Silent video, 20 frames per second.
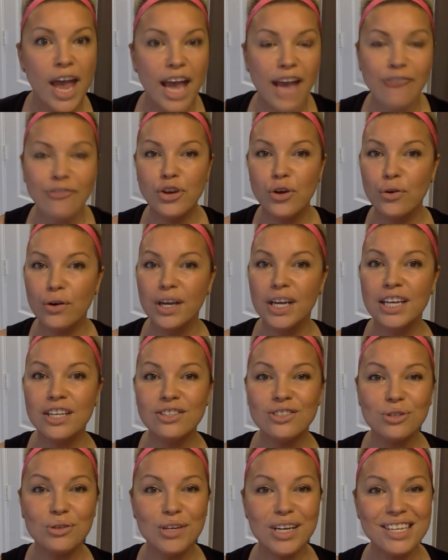if you're
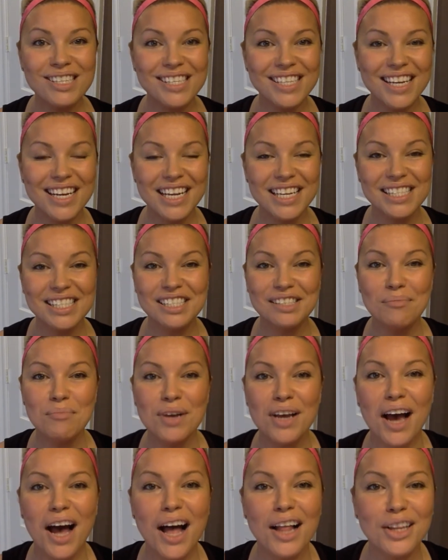interested in
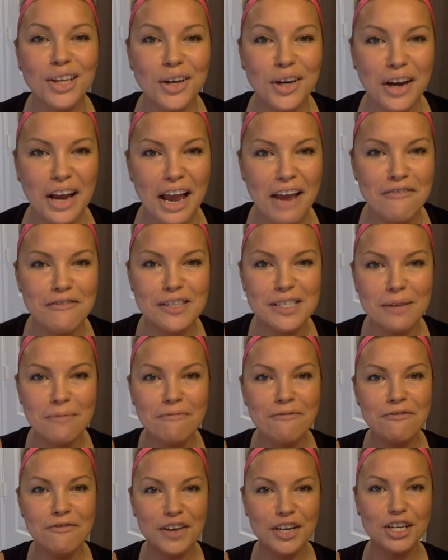some color and
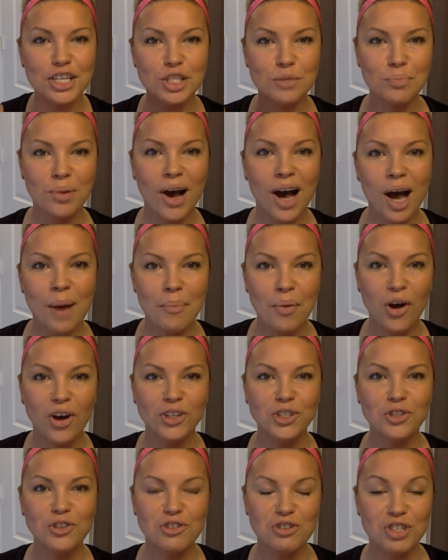some finish pop
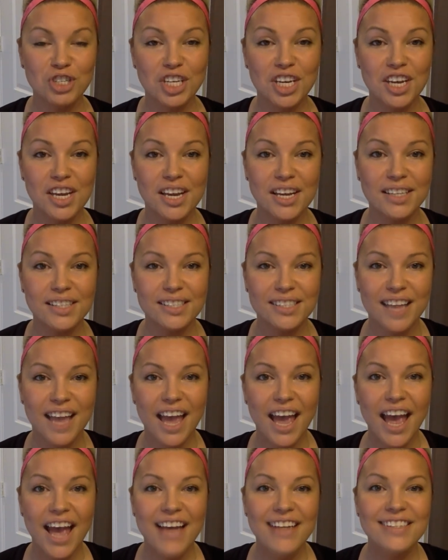on your cheeks,
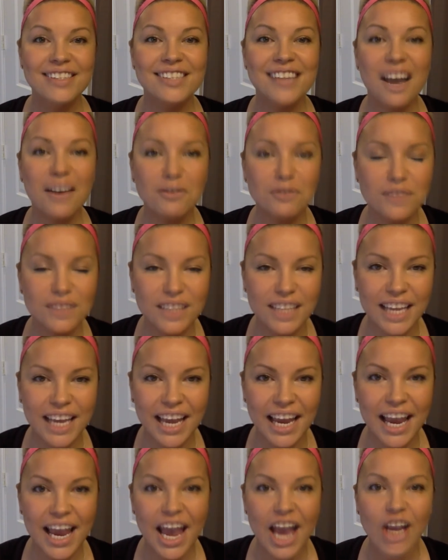
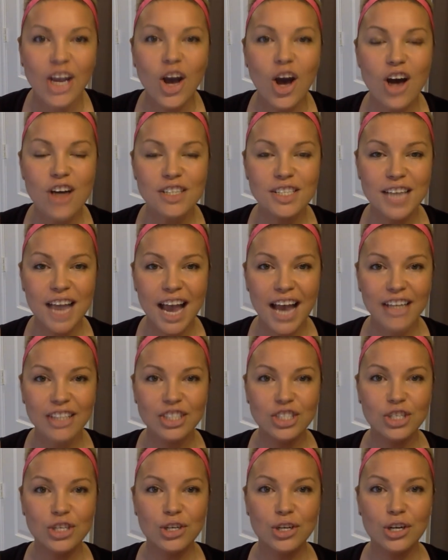definitely
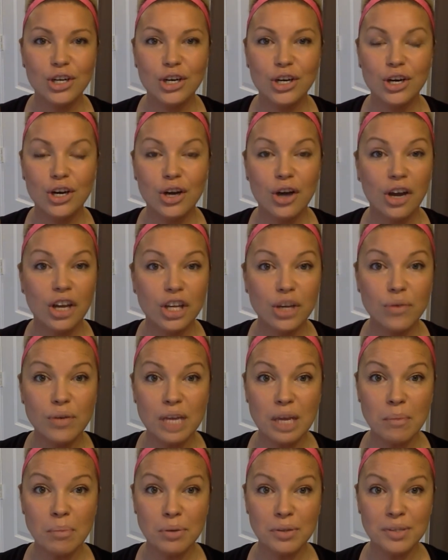contact your
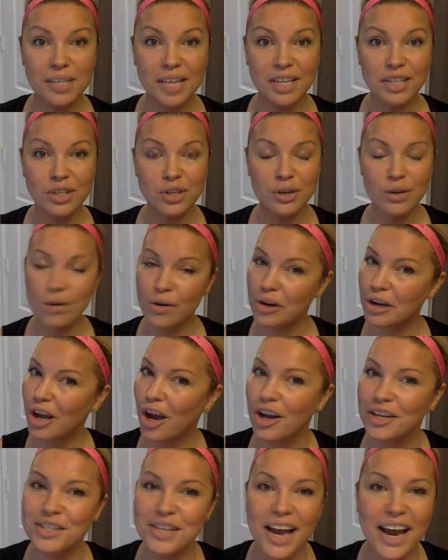Youniques presenter or
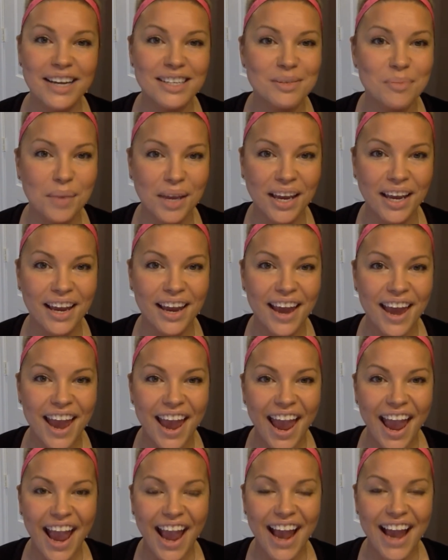contact me.
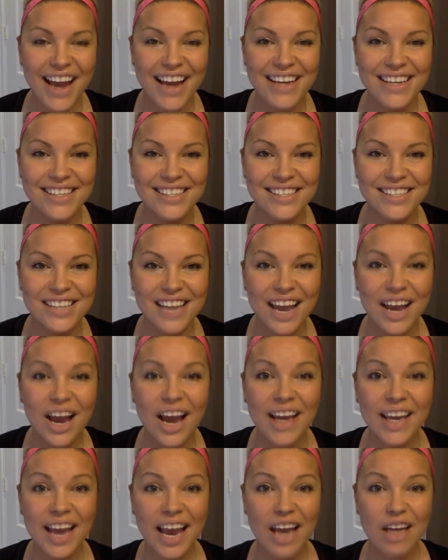And
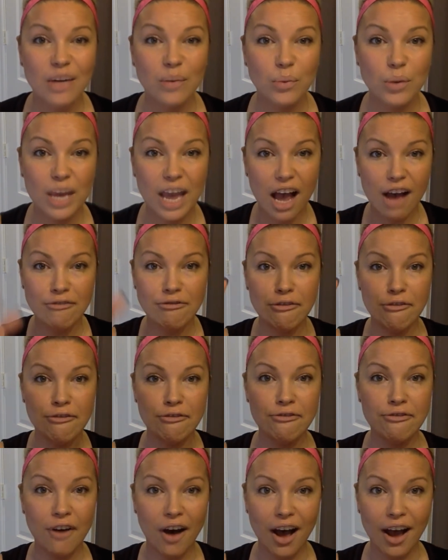again, we have
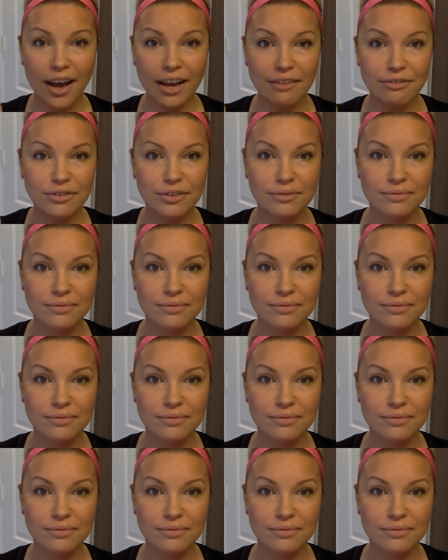five